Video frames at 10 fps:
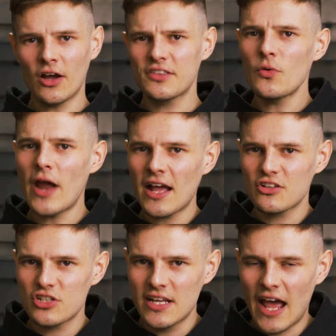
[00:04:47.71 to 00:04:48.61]
I don't
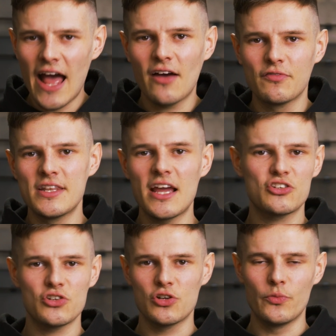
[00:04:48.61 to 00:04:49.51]
actually have the
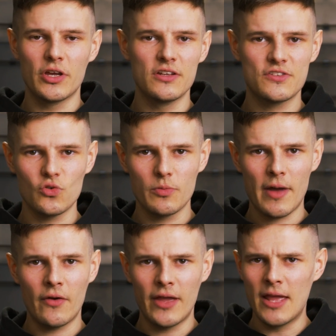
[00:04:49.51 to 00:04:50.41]
next shoe that we're going to talk
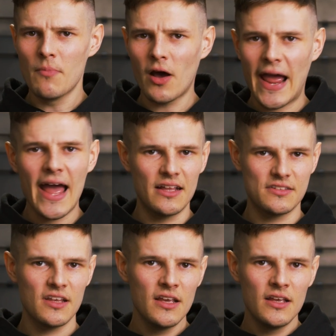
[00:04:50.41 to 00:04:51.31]
about in my
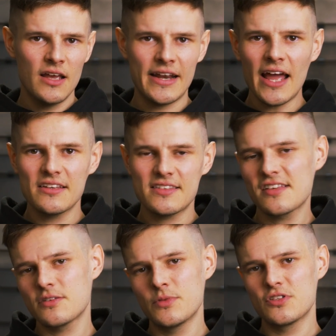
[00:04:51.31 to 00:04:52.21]
hands, and that is
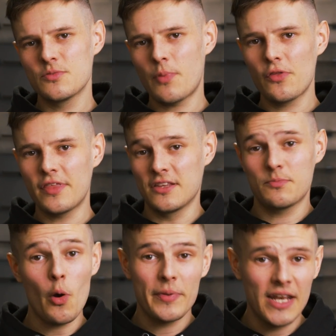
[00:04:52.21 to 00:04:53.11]
testament to both its
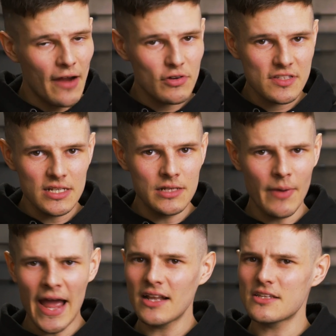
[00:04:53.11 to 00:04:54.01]
popularity
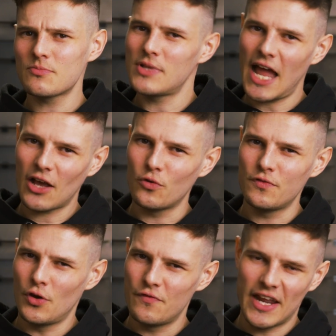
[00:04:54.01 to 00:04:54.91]
and lack
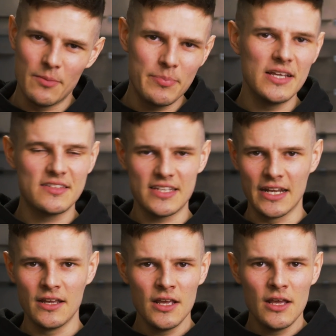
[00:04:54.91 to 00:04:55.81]
of
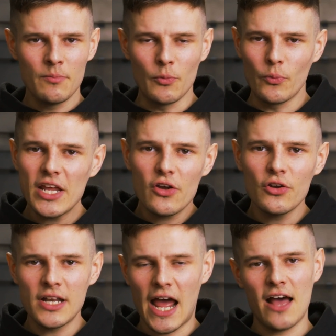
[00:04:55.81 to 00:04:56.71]
availability. But we
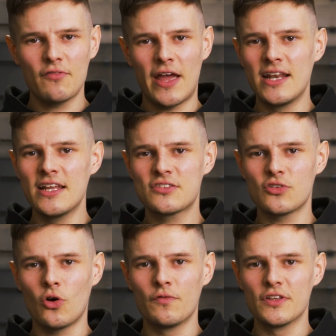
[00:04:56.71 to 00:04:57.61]
couldn't have a
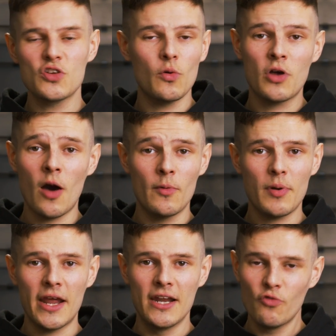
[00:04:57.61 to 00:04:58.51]
list of the top
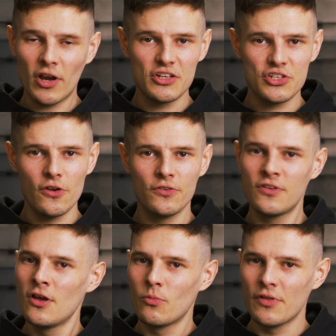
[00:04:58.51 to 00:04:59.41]
carbon-plated running
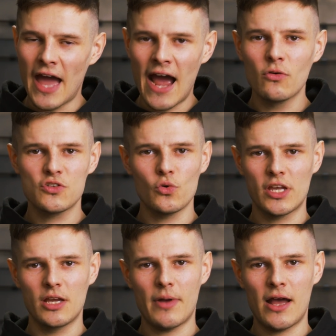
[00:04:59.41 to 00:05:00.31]
shoes without
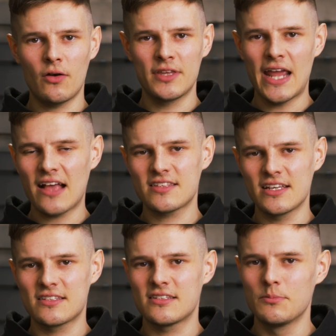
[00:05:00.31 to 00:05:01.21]
talking about the
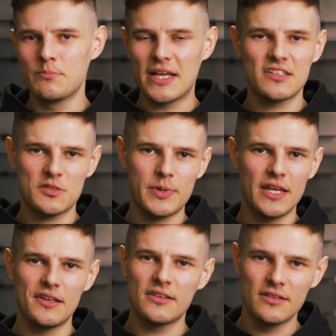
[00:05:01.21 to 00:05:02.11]
ASICS
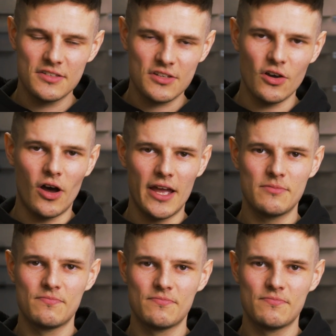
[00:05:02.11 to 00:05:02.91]
Metaspeed Sky.